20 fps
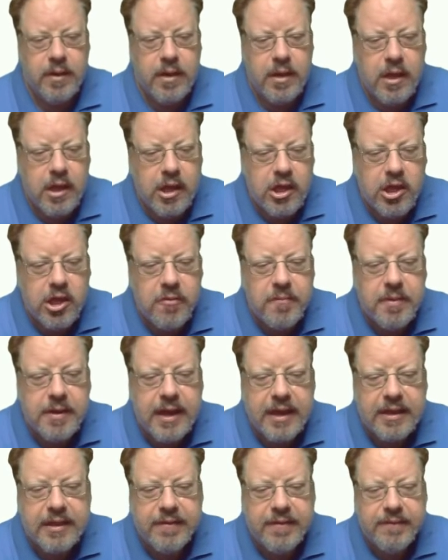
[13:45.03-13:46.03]
Human
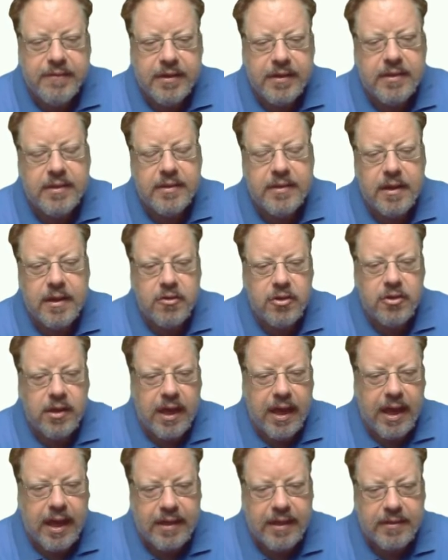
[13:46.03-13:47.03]
activities such
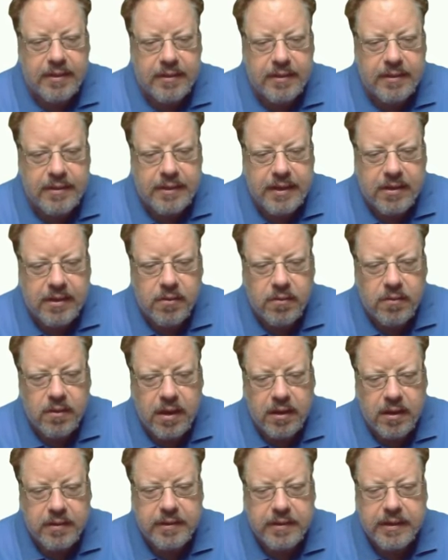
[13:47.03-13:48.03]
as illegal
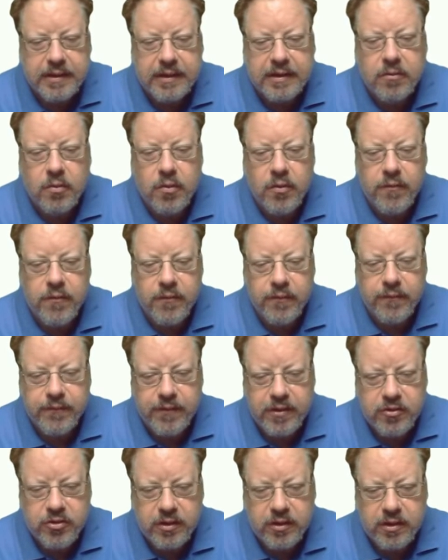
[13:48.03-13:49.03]
hunting and
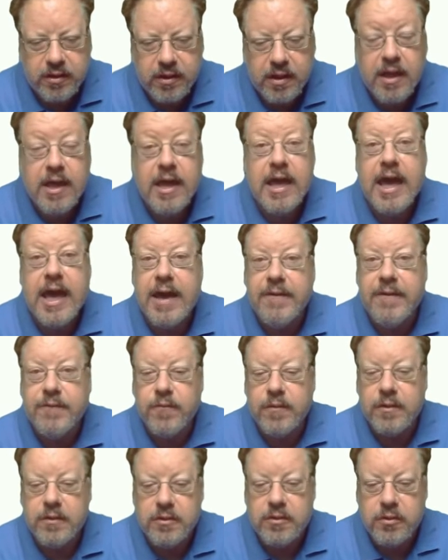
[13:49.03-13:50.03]
overfishing have
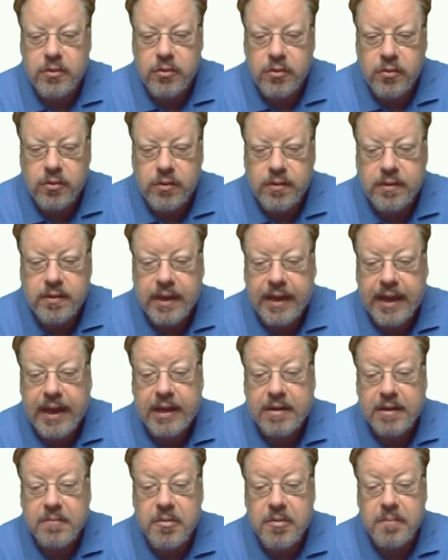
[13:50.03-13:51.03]
reduced
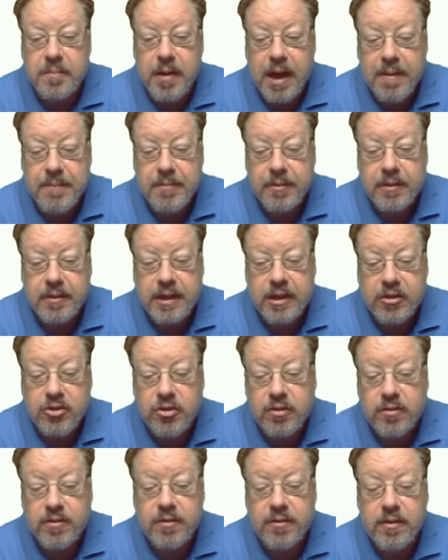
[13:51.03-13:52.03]
animal
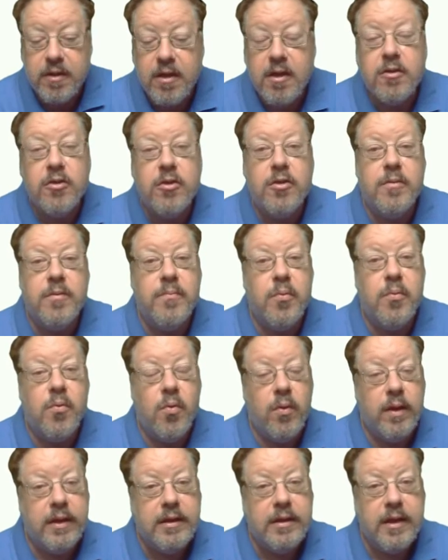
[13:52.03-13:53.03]
populations to the
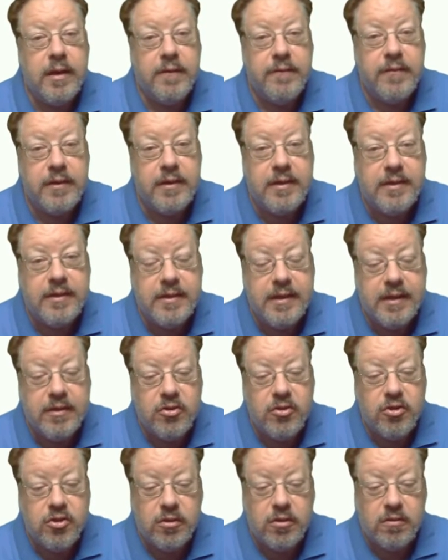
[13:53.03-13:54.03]
point of
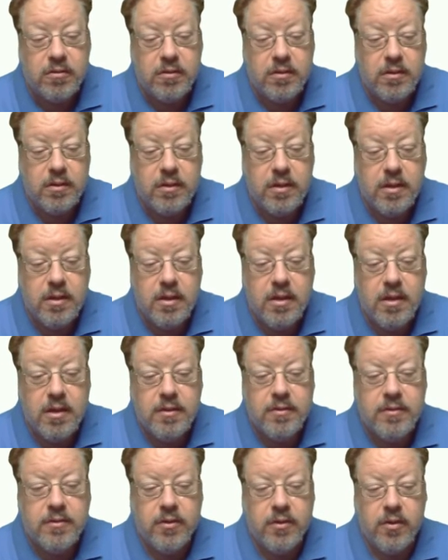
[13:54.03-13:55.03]
extinction.
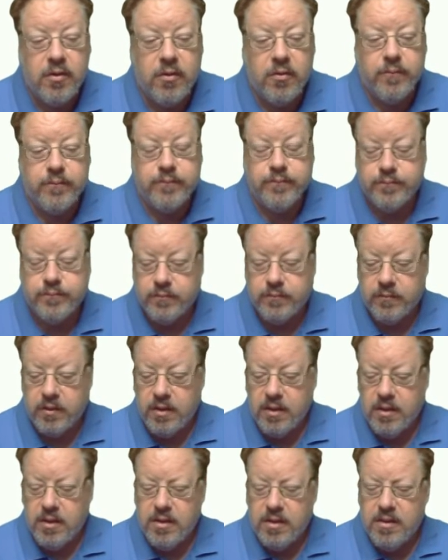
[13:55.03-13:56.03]
So
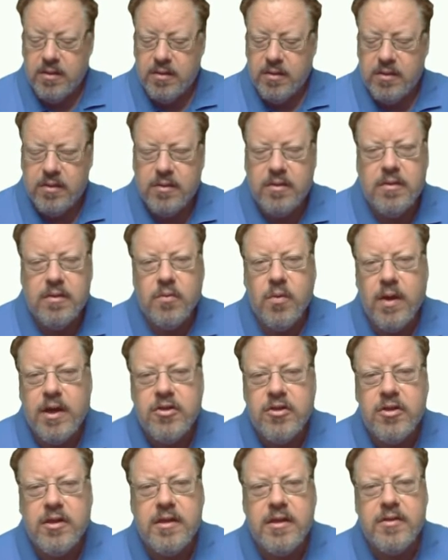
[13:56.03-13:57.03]
the
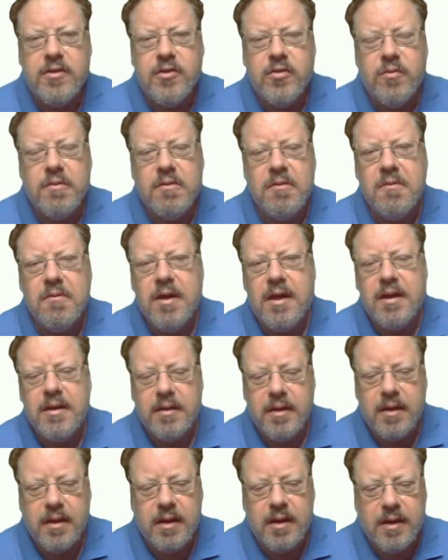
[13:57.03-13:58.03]
question is, do we want
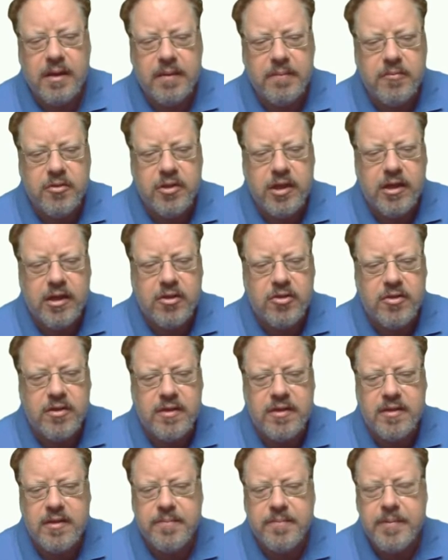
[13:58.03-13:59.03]
to change
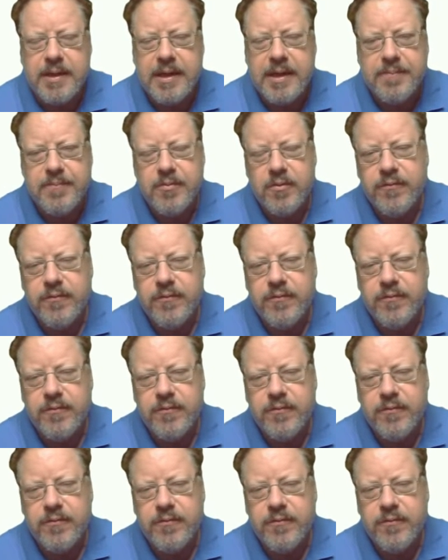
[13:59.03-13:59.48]
this to people?